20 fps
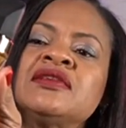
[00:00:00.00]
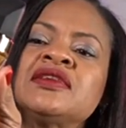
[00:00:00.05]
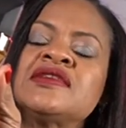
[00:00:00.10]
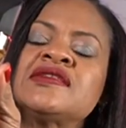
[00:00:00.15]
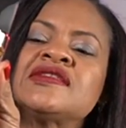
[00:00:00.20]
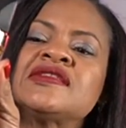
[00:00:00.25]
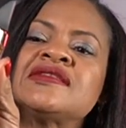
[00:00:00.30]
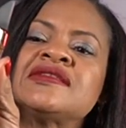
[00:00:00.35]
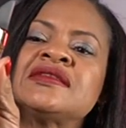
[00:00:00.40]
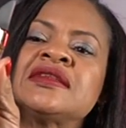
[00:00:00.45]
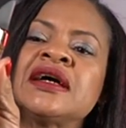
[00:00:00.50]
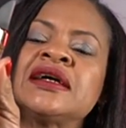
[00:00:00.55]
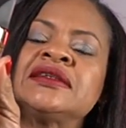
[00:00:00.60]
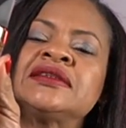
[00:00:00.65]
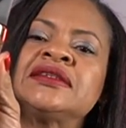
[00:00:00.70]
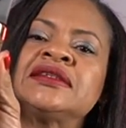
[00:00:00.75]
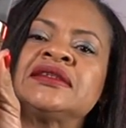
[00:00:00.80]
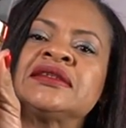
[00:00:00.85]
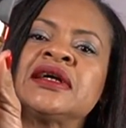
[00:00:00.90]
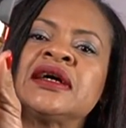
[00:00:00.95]
This is
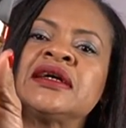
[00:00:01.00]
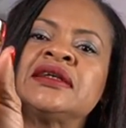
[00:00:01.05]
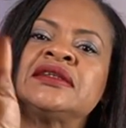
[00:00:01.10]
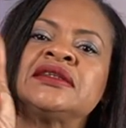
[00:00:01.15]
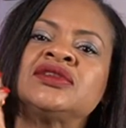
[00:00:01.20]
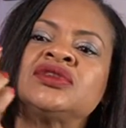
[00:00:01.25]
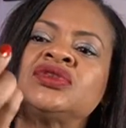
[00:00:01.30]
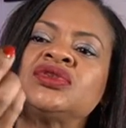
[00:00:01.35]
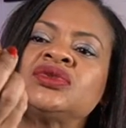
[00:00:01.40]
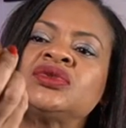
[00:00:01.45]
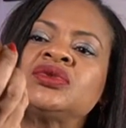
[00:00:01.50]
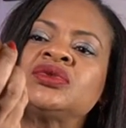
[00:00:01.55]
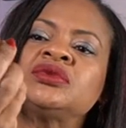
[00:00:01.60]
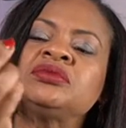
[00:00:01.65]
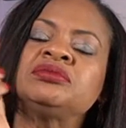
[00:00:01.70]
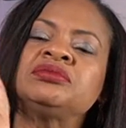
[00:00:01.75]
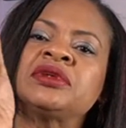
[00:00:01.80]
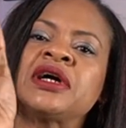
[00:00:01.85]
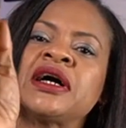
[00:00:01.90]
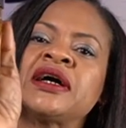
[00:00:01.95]
nineteen
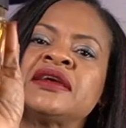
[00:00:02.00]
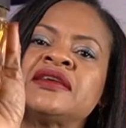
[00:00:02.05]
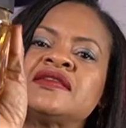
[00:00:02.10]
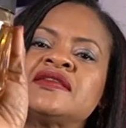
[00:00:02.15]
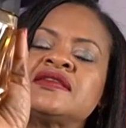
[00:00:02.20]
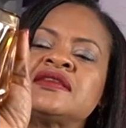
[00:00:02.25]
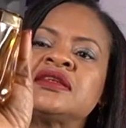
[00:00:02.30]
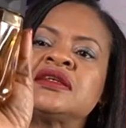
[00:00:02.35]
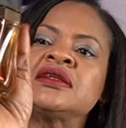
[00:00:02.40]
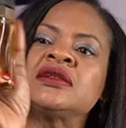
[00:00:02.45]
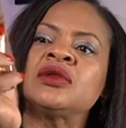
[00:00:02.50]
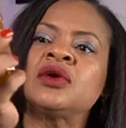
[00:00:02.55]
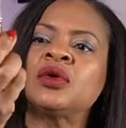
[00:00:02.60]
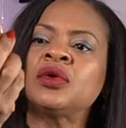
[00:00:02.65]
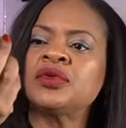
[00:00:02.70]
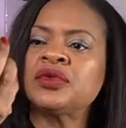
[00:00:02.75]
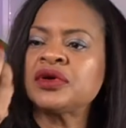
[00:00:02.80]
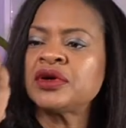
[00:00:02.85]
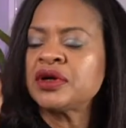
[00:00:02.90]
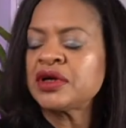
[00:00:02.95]
ninety-two by St
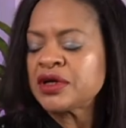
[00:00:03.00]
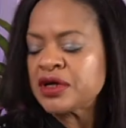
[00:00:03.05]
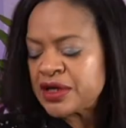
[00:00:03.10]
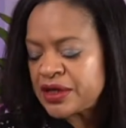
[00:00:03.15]
Lauder,